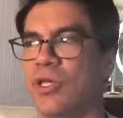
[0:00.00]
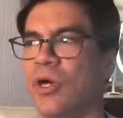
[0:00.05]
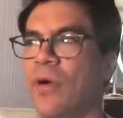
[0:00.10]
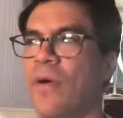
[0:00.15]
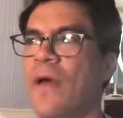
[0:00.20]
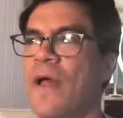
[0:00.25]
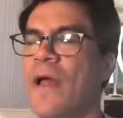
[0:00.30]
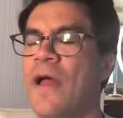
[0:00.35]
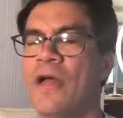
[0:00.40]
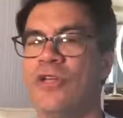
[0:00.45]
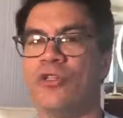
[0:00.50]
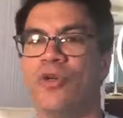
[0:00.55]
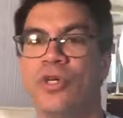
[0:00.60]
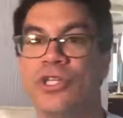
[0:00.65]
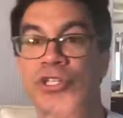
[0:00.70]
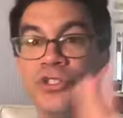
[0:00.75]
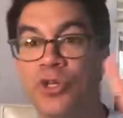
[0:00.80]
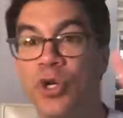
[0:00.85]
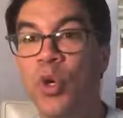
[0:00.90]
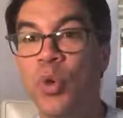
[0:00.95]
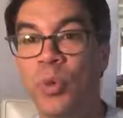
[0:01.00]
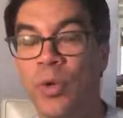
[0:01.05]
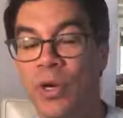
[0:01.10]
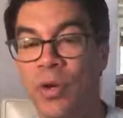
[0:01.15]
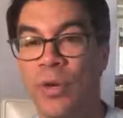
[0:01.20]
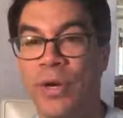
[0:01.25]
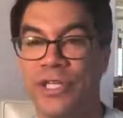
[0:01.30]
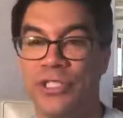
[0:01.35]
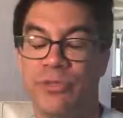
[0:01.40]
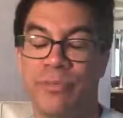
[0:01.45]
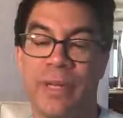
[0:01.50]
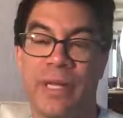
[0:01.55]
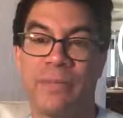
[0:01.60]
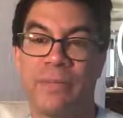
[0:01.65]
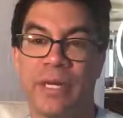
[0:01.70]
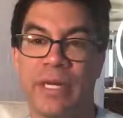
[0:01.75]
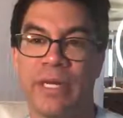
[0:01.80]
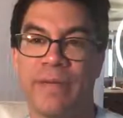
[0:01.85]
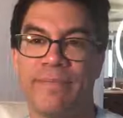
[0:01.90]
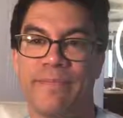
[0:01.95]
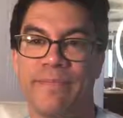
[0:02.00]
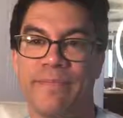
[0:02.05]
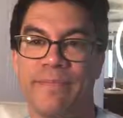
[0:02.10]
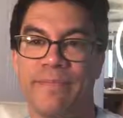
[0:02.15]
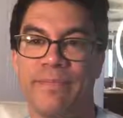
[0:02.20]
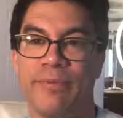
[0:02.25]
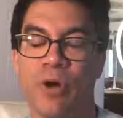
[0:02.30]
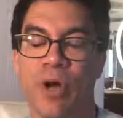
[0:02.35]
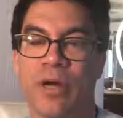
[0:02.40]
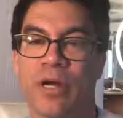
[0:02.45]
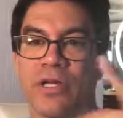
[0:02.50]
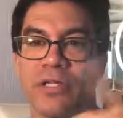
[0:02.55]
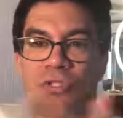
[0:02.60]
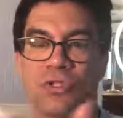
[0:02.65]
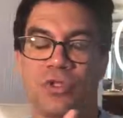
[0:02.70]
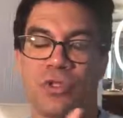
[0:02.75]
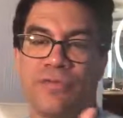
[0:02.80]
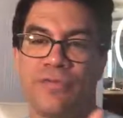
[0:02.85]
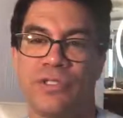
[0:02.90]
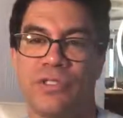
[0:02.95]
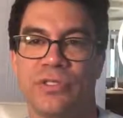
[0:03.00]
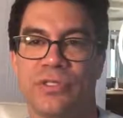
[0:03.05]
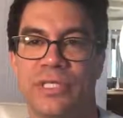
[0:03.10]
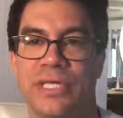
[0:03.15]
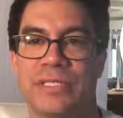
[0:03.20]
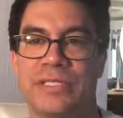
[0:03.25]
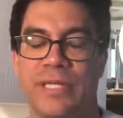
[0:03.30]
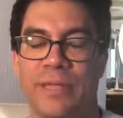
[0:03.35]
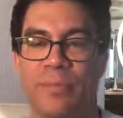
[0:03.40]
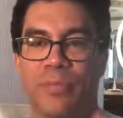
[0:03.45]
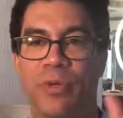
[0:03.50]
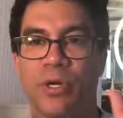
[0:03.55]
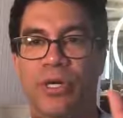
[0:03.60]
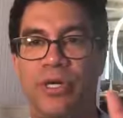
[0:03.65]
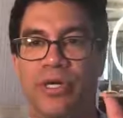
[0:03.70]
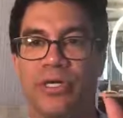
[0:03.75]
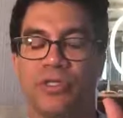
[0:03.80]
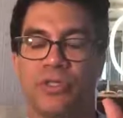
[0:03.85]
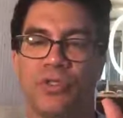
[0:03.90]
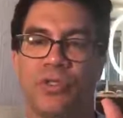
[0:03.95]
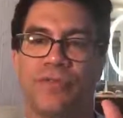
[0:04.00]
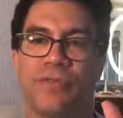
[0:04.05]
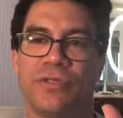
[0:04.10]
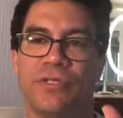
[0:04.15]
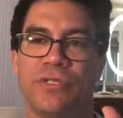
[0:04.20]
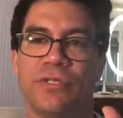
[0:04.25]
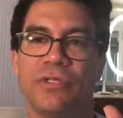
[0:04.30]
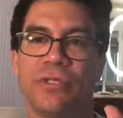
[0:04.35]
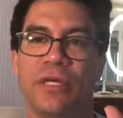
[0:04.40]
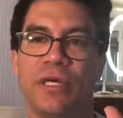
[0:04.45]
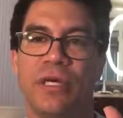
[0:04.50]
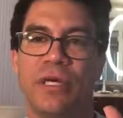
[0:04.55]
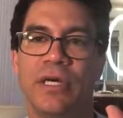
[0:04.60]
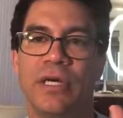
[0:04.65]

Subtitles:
So it's only two real ways you make money: product and services. That's it, product and services.